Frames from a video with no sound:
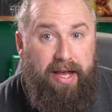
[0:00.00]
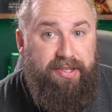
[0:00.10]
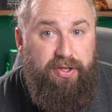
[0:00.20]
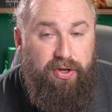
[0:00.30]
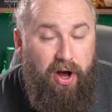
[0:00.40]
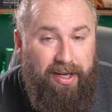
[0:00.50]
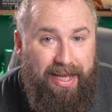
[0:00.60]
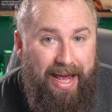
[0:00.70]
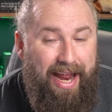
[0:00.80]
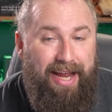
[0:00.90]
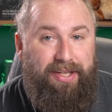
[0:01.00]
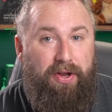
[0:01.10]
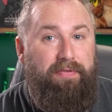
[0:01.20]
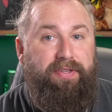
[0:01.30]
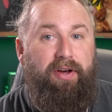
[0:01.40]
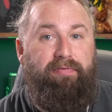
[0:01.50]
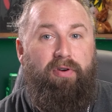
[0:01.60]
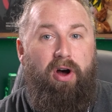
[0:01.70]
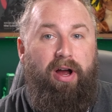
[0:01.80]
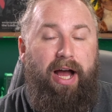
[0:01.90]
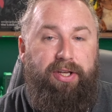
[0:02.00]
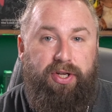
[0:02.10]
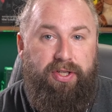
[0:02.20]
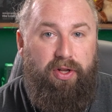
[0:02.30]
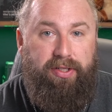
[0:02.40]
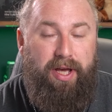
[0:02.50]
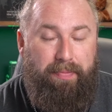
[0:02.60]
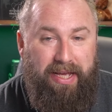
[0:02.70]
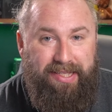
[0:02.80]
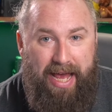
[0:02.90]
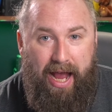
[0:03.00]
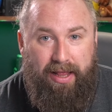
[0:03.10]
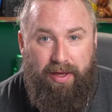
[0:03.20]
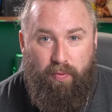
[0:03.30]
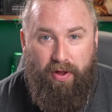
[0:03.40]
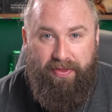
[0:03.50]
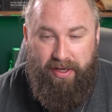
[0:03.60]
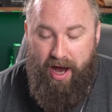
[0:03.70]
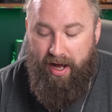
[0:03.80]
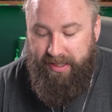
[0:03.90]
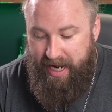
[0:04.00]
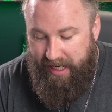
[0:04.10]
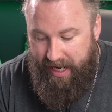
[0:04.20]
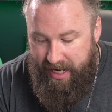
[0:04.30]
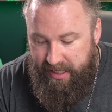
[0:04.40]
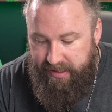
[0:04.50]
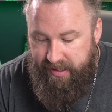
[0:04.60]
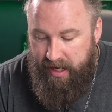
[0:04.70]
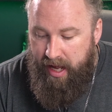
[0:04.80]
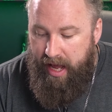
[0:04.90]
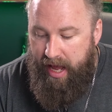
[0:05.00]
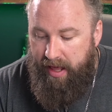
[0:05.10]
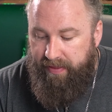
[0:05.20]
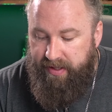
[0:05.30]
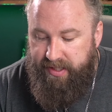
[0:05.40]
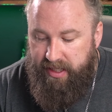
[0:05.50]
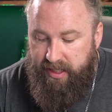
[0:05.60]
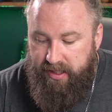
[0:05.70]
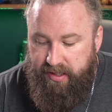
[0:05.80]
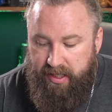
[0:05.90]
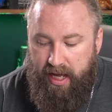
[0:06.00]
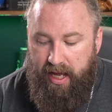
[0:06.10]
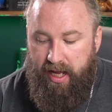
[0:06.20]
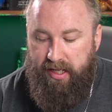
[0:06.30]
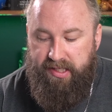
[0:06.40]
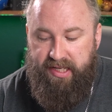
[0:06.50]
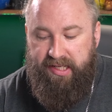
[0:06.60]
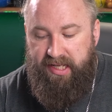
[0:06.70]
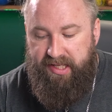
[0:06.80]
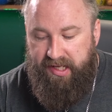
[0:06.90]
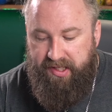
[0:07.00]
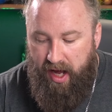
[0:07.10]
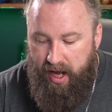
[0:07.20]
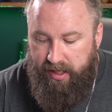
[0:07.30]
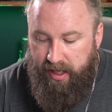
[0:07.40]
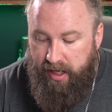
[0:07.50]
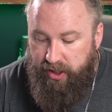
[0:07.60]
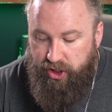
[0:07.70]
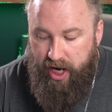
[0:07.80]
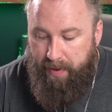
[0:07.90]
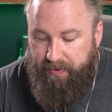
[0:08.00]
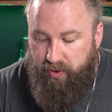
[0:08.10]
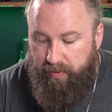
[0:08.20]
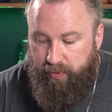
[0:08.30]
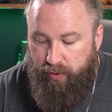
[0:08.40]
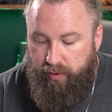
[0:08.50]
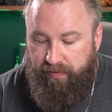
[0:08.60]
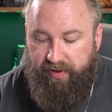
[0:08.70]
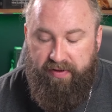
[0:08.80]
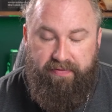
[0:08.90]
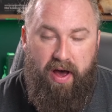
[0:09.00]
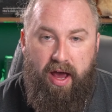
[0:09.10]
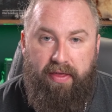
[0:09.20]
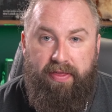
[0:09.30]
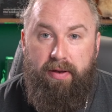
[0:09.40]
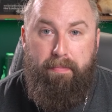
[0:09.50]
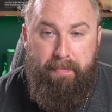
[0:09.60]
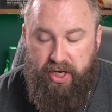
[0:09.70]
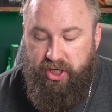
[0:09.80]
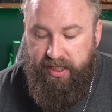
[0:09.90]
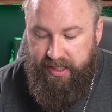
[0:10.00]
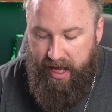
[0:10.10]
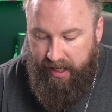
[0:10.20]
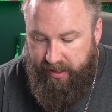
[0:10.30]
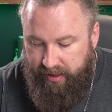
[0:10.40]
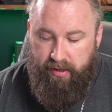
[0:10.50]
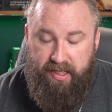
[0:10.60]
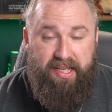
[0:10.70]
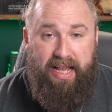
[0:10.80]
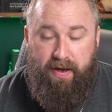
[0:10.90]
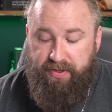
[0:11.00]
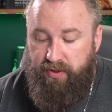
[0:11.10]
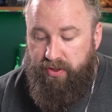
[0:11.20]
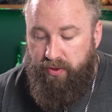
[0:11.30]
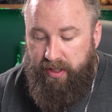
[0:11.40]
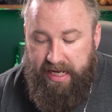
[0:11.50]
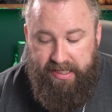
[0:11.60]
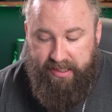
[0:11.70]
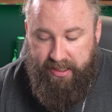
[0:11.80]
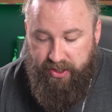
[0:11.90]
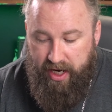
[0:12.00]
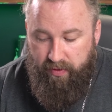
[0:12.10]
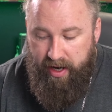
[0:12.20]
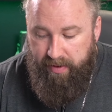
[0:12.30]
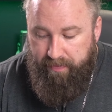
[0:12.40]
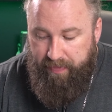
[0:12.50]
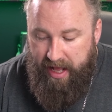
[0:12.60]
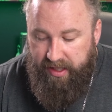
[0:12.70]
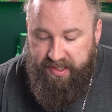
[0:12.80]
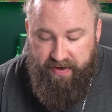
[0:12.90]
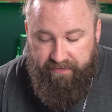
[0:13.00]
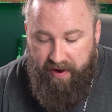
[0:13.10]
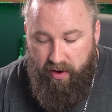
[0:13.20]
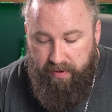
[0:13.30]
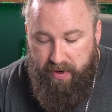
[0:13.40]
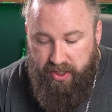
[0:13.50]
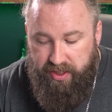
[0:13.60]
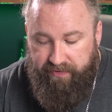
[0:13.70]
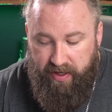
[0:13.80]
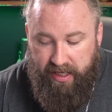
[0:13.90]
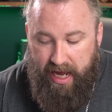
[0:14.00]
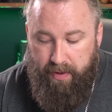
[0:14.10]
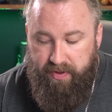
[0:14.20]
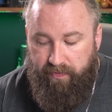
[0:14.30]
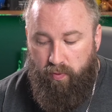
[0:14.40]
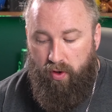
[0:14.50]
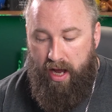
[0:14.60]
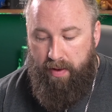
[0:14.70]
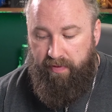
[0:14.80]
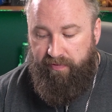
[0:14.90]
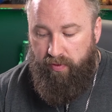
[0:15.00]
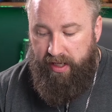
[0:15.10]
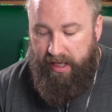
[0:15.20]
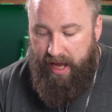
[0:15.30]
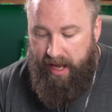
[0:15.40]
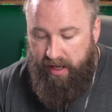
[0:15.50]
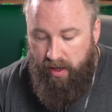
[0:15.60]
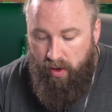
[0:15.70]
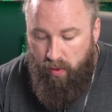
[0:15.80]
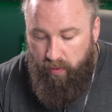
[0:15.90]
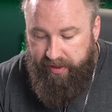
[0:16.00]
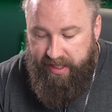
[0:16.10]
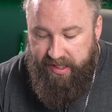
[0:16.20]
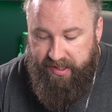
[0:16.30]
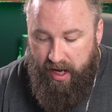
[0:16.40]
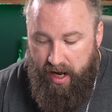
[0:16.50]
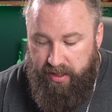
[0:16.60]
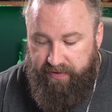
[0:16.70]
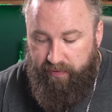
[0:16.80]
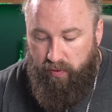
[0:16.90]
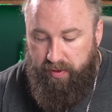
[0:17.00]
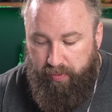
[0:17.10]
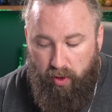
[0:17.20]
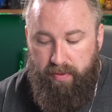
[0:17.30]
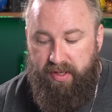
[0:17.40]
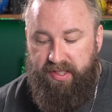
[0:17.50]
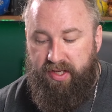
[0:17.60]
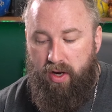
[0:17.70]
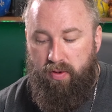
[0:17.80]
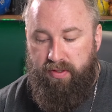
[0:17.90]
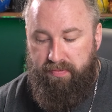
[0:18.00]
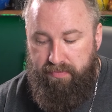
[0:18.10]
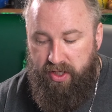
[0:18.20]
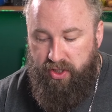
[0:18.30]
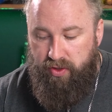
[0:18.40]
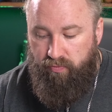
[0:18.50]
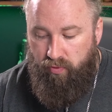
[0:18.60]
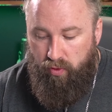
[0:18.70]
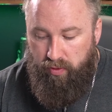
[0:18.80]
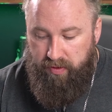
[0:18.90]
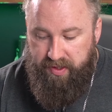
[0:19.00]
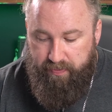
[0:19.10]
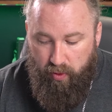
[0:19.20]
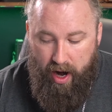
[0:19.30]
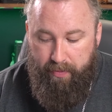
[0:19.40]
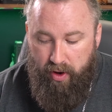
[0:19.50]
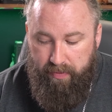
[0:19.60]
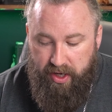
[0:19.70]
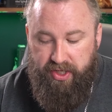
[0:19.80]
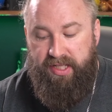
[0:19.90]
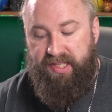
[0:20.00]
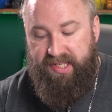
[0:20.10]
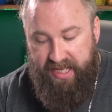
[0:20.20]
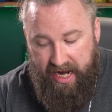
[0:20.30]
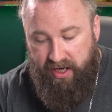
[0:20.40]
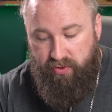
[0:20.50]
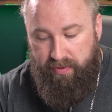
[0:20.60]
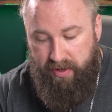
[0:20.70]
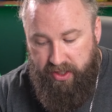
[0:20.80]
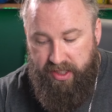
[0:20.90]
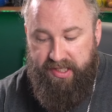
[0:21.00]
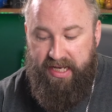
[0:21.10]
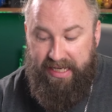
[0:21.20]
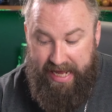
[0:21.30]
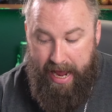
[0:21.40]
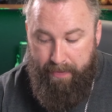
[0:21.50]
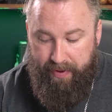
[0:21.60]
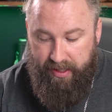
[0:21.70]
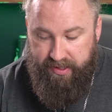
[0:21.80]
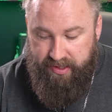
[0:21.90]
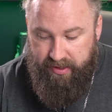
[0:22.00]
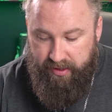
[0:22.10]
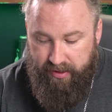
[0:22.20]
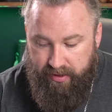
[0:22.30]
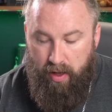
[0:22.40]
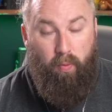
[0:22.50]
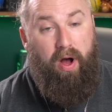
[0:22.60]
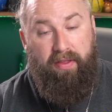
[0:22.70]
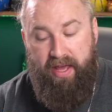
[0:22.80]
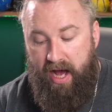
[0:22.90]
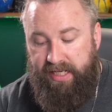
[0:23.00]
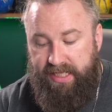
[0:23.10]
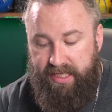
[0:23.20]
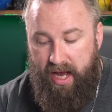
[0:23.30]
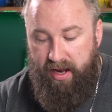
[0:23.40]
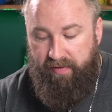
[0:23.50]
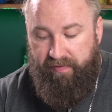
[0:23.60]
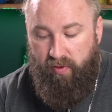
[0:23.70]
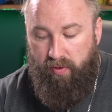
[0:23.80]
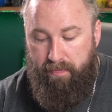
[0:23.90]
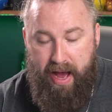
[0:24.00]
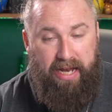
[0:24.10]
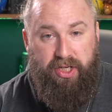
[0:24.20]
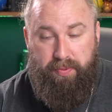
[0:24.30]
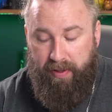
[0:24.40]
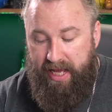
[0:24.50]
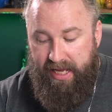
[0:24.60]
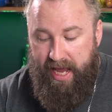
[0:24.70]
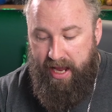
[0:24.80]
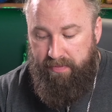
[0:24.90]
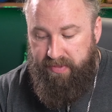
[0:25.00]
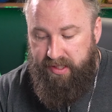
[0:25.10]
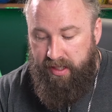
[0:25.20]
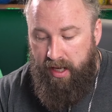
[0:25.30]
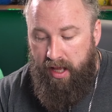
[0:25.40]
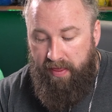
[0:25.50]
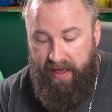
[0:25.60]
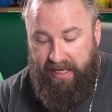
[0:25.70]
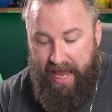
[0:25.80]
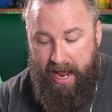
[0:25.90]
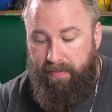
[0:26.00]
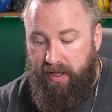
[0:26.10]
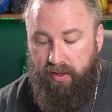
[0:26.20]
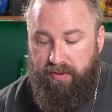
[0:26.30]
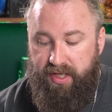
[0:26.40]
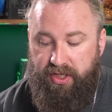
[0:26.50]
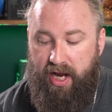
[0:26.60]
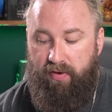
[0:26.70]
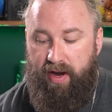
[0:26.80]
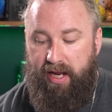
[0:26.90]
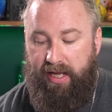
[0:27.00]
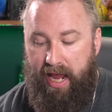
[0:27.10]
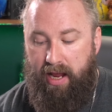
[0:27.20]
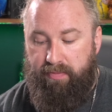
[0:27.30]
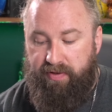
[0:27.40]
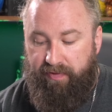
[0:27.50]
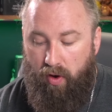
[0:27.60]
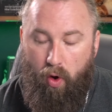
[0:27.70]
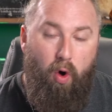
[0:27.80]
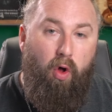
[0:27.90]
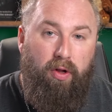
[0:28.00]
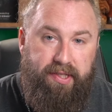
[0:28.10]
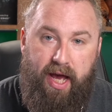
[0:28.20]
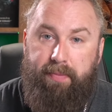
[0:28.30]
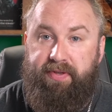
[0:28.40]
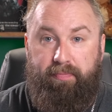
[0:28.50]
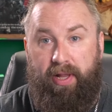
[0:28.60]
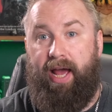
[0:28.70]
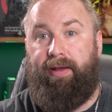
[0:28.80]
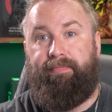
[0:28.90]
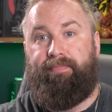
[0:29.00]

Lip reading: as to not get a ton of stuff wrong, I just looked up exactly what the card deck is, and this is a 66 card, chapter approved Leviathan mission deck. This allows you to easily generate balanced and varied missions for your games of Warhammer 40k, with these cards for deployment zones, mission rules, primary missions, secondary missions, and gambits. And while they are designed for matched play games, they can be used to generate games for all types of play.